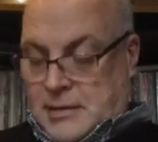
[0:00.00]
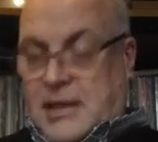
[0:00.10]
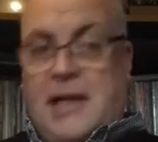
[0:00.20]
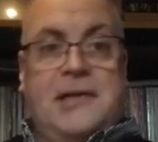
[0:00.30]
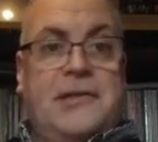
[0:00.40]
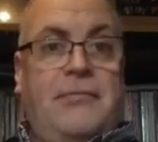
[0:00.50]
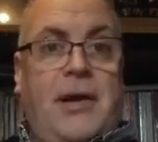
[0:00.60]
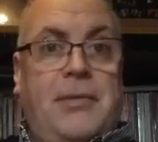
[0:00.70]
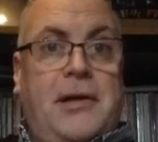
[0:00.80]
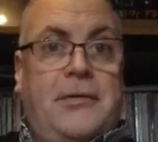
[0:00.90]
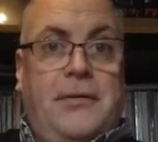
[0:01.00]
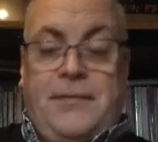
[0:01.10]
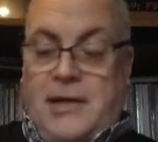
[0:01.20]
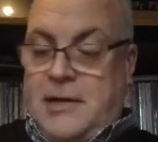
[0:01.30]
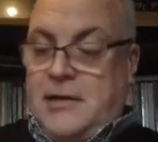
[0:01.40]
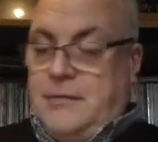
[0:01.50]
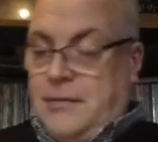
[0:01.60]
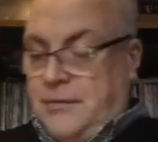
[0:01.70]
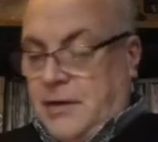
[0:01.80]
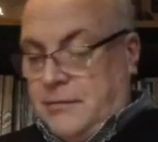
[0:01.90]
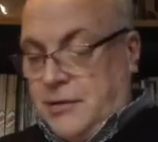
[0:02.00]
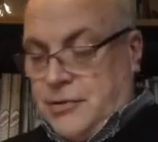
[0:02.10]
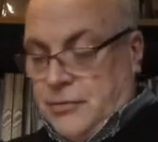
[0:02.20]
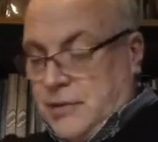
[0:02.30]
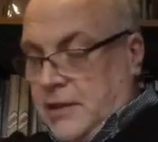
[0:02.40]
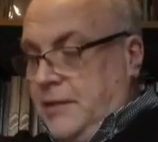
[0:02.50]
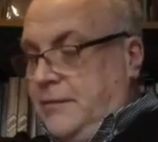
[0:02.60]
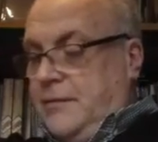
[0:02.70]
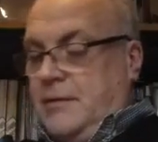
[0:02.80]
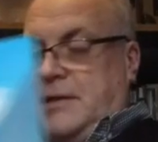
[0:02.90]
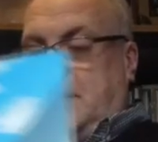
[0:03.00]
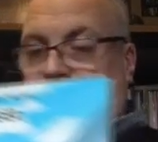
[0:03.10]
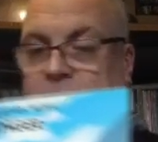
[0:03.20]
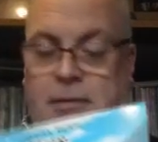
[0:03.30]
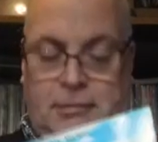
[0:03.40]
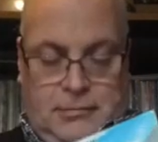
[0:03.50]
Again, it's a replica of the original sleeve. Let's have a look.